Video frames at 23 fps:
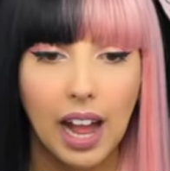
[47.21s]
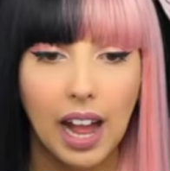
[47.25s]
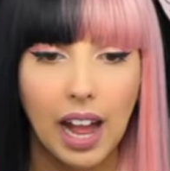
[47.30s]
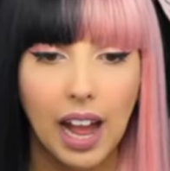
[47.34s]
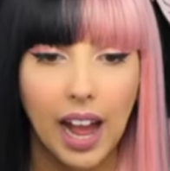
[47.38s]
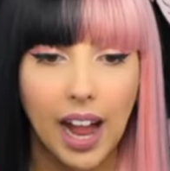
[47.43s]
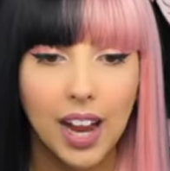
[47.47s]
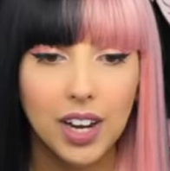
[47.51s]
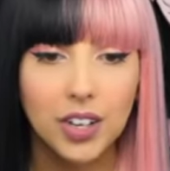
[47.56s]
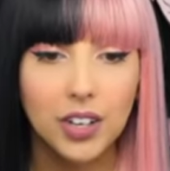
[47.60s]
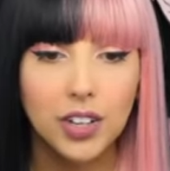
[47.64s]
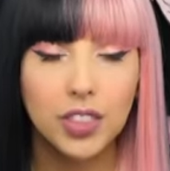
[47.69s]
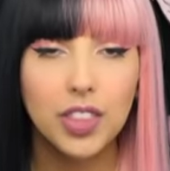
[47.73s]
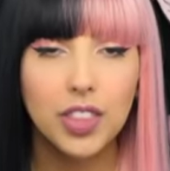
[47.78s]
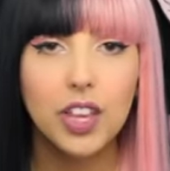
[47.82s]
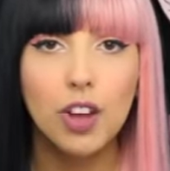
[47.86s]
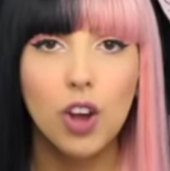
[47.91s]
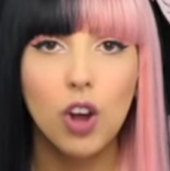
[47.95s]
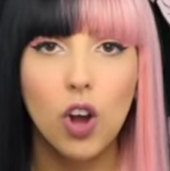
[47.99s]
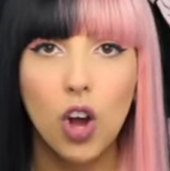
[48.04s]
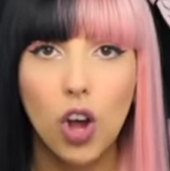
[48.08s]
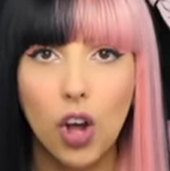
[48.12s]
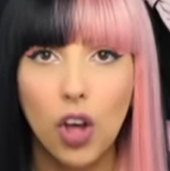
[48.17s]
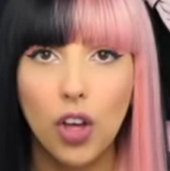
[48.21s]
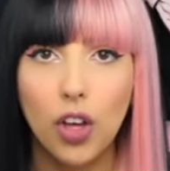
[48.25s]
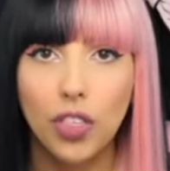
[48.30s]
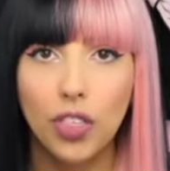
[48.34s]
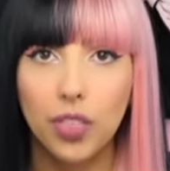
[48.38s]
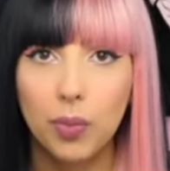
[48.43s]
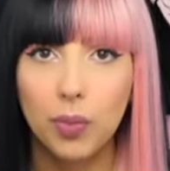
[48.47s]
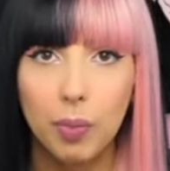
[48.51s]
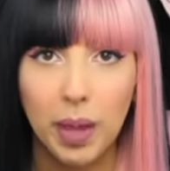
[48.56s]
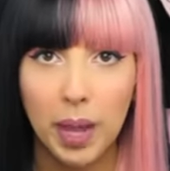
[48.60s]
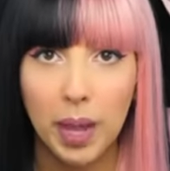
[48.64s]
and the earth,
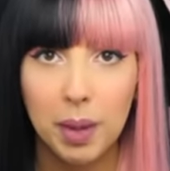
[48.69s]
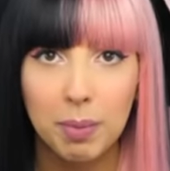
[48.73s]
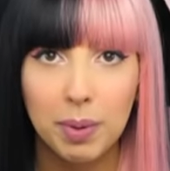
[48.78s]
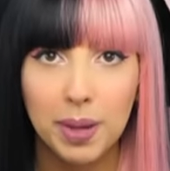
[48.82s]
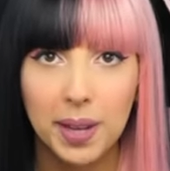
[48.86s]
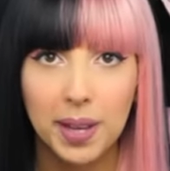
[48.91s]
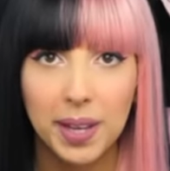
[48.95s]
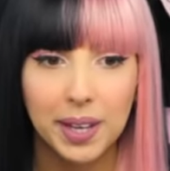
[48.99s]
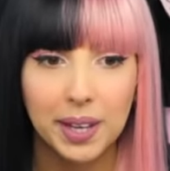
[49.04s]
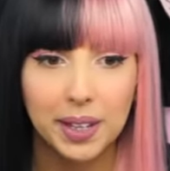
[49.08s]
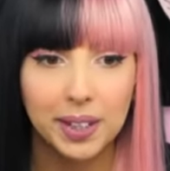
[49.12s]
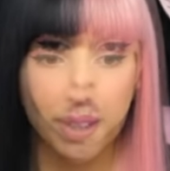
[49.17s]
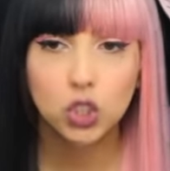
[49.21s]
baby.